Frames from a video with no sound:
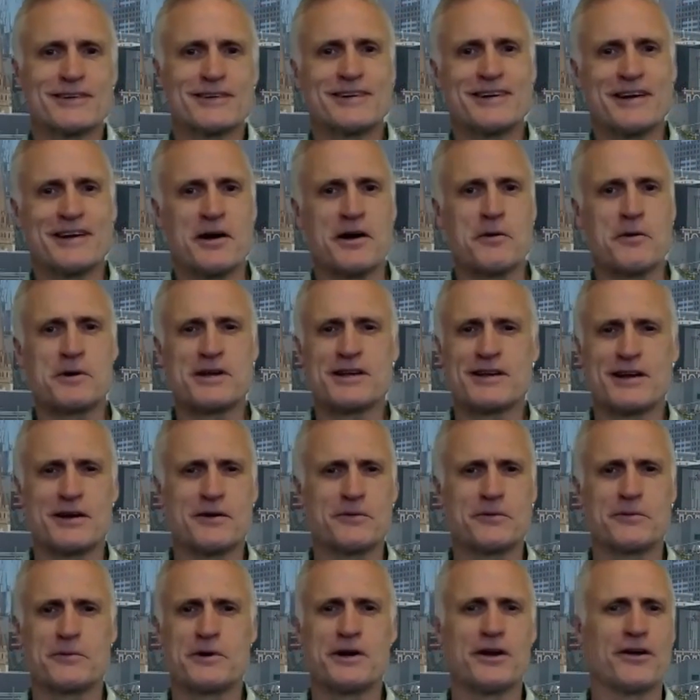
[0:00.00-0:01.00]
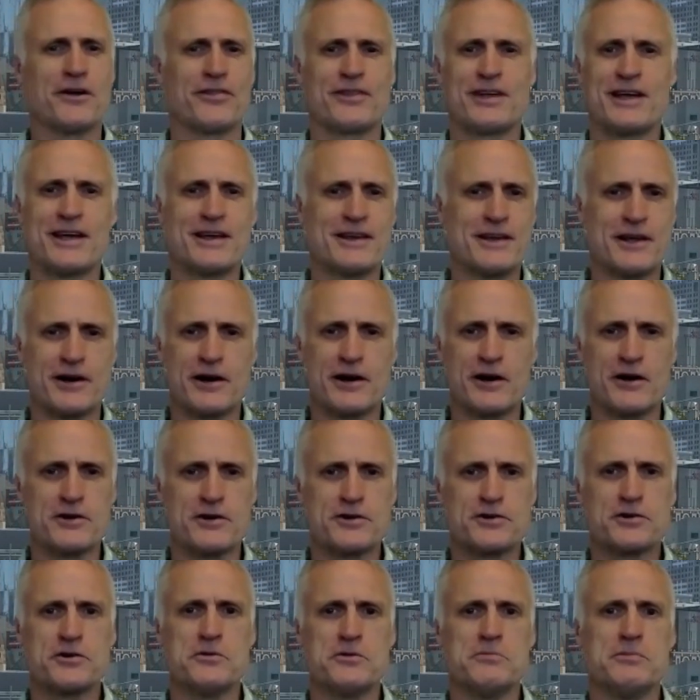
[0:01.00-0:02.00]
We're not there yet, I
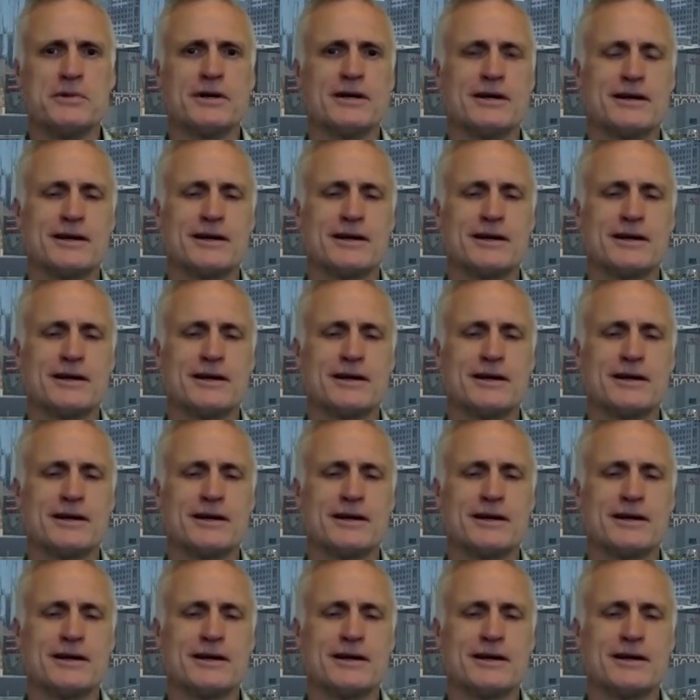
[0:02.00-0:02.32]
assume.